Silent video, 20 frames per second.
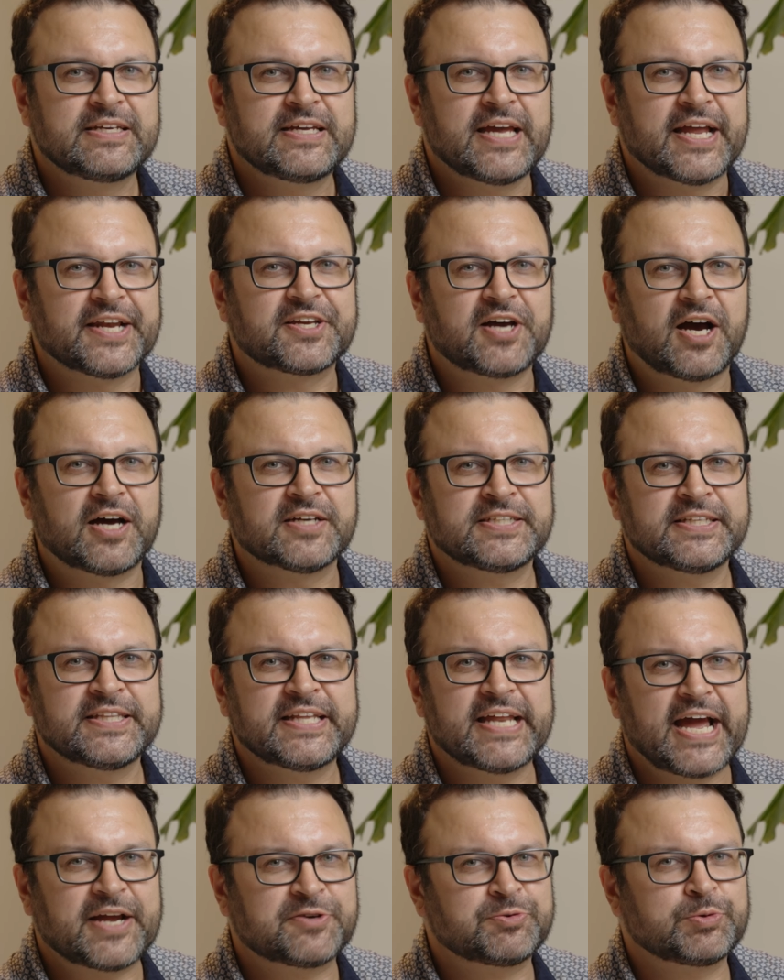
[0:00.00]
and content
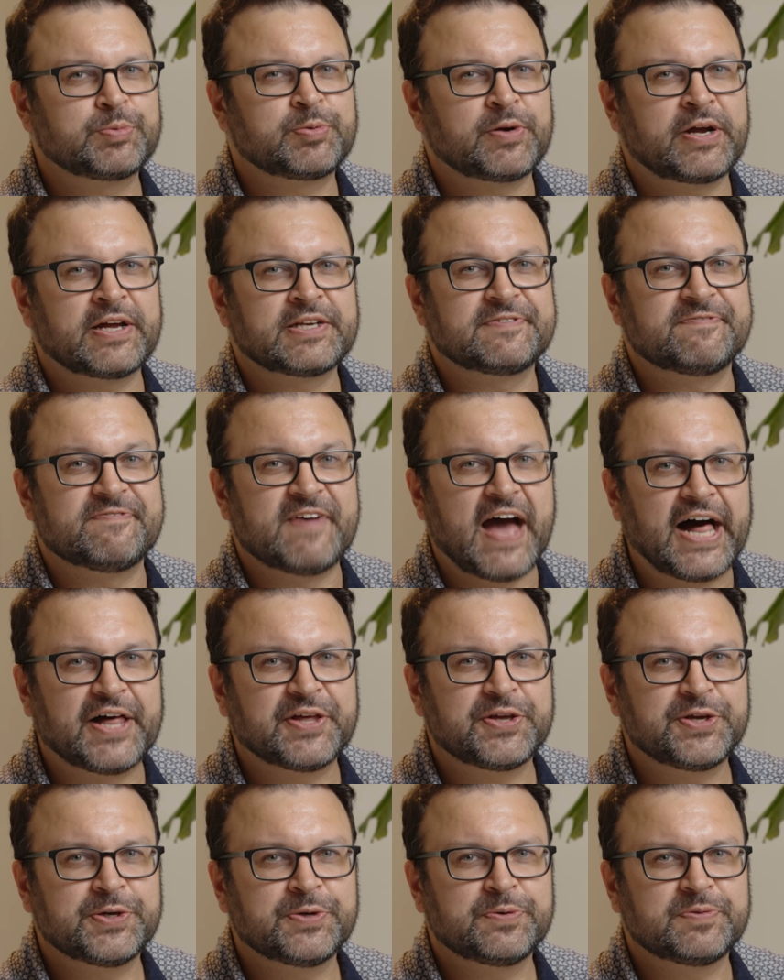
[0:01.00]
that actually provides
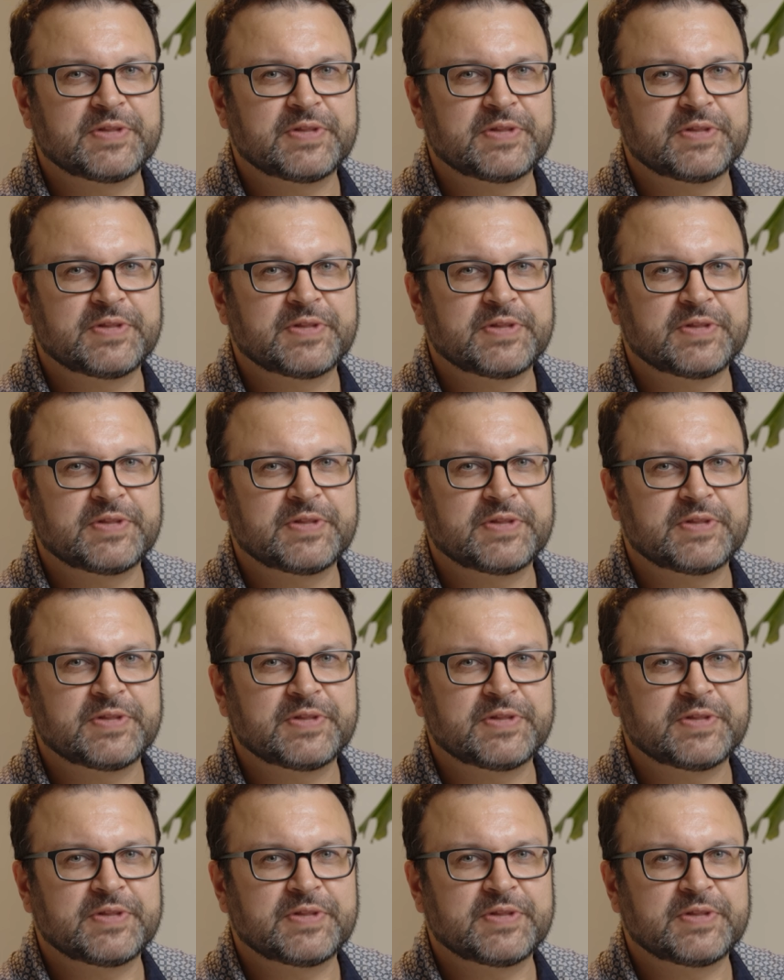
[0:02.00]
value